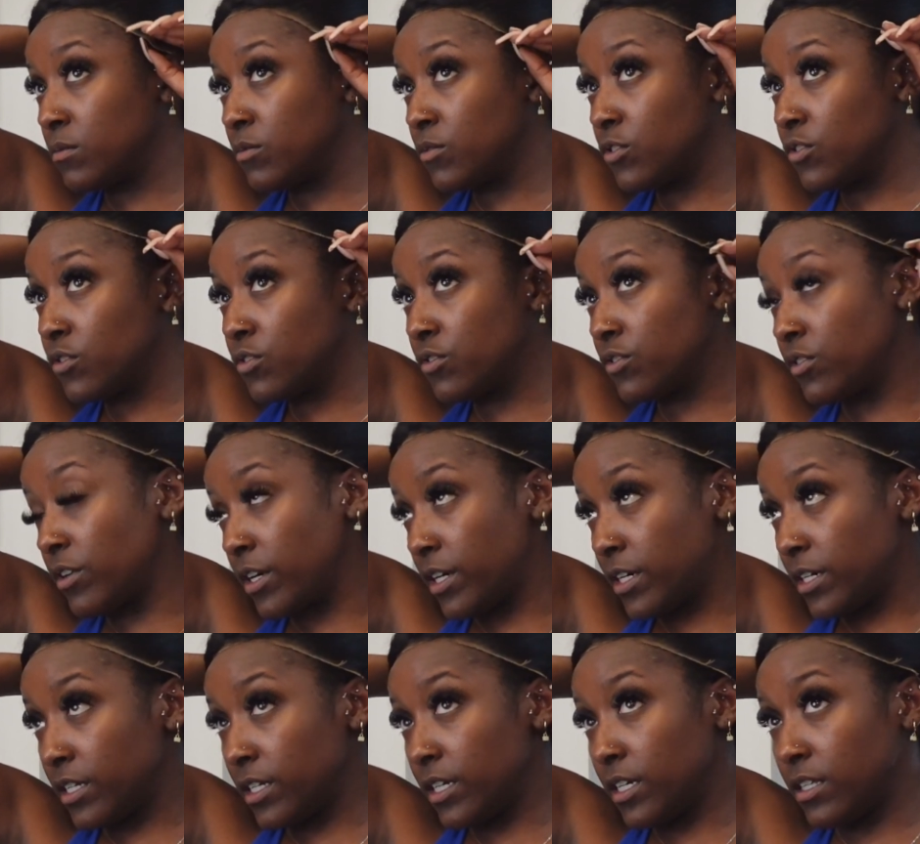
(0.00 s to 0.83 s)
just
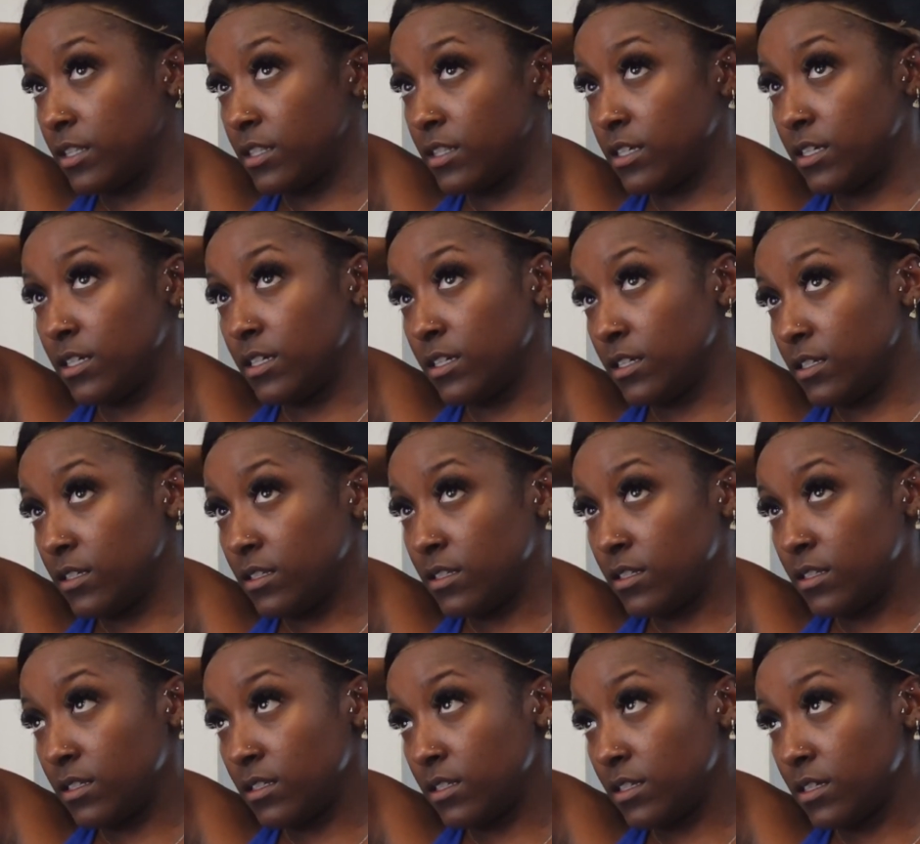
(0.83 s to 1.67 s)
trying to get
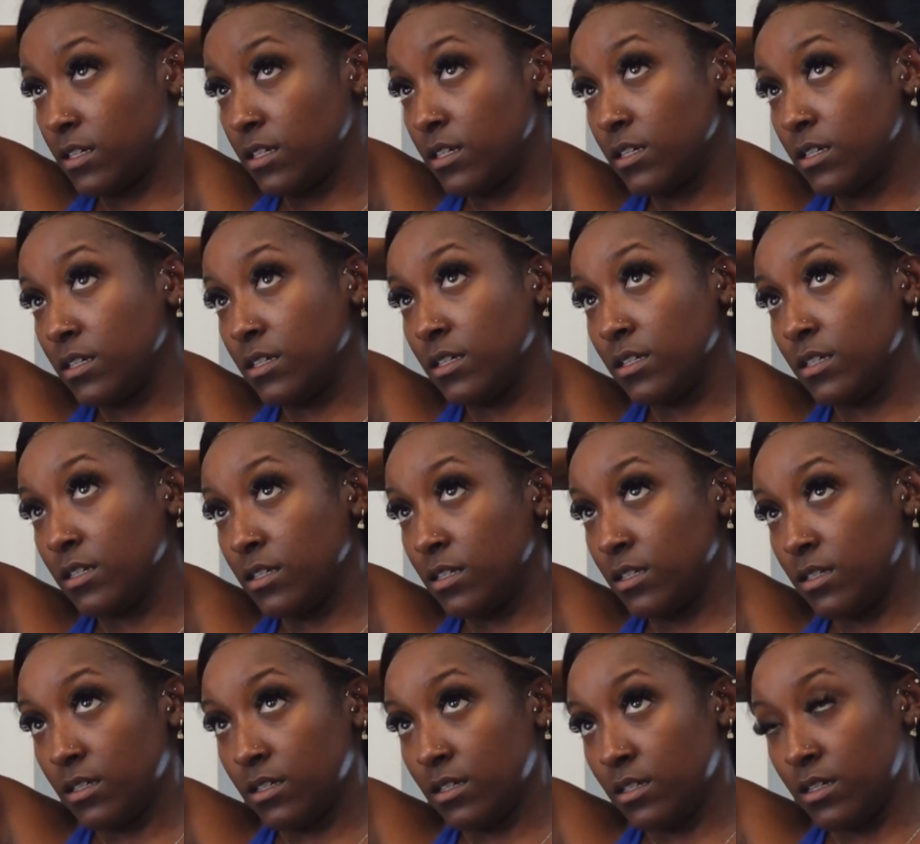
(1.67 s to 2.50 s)
these
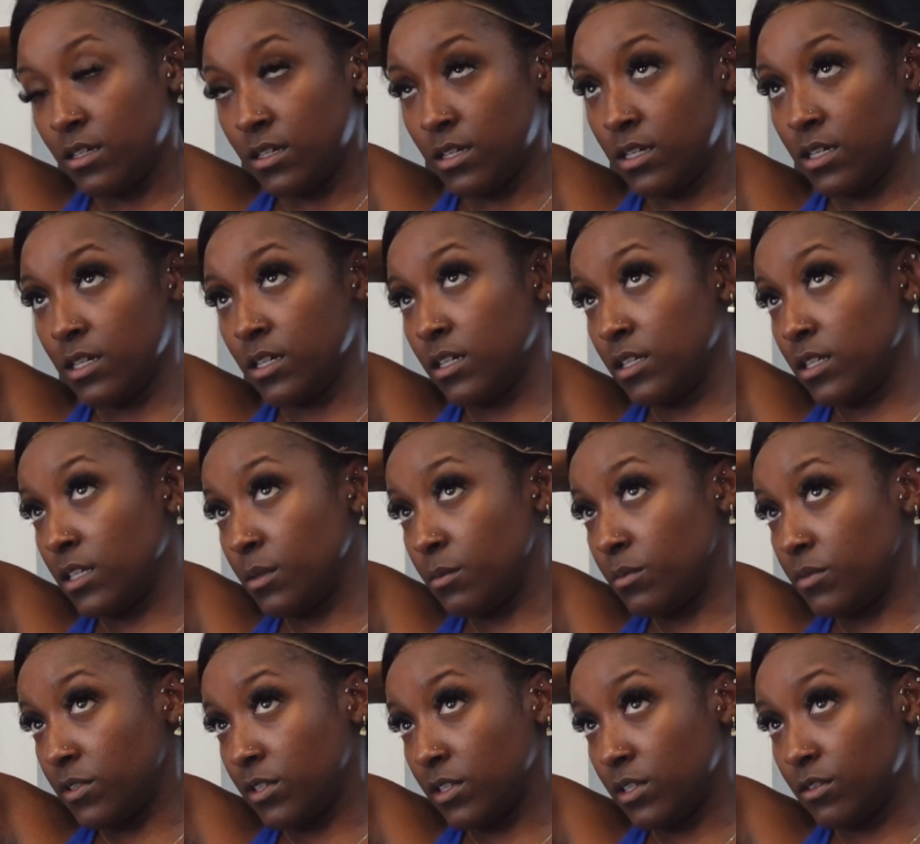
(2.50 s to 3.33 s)

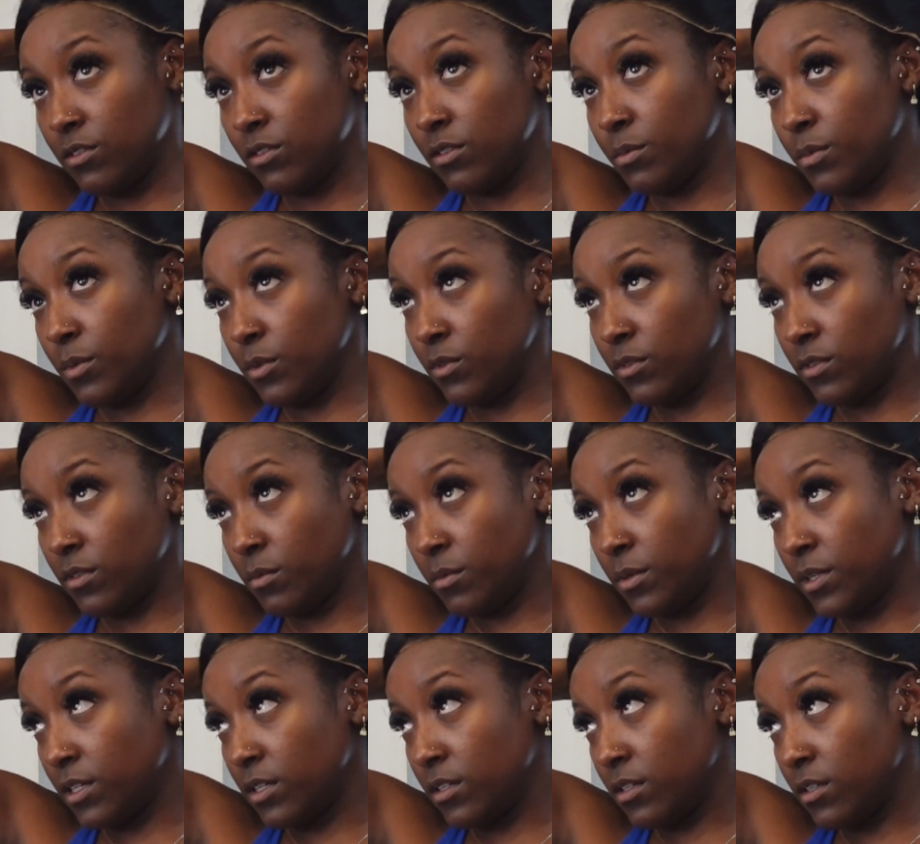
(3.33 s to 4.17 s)
clips that are supposed to
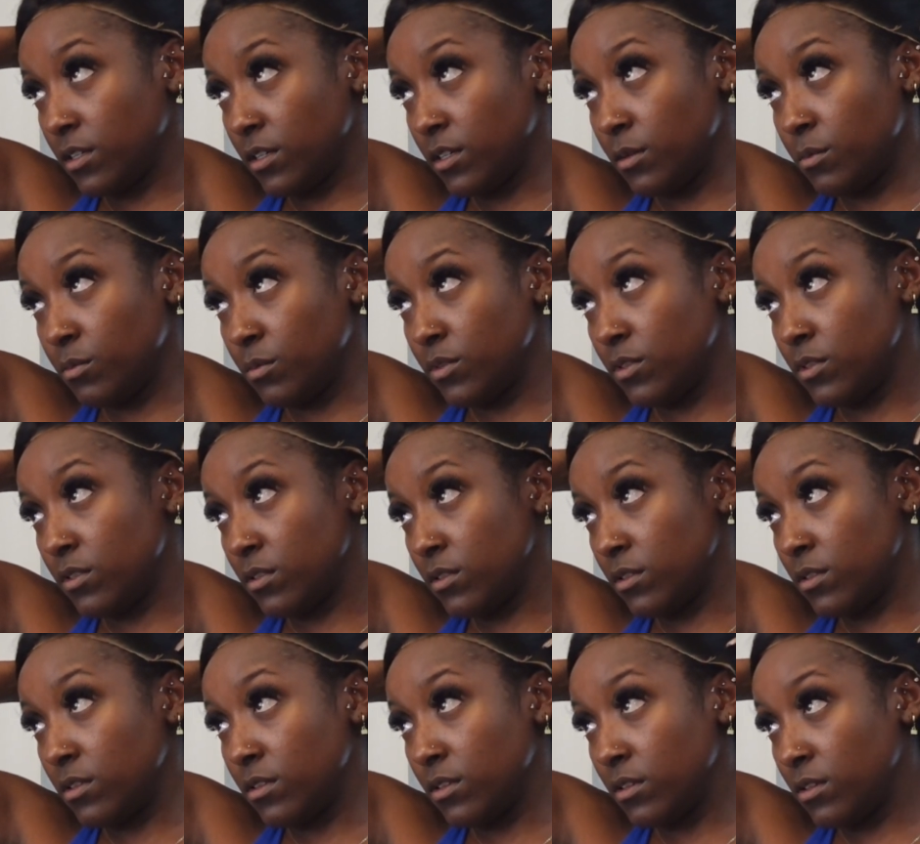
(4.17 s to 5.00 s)
be clips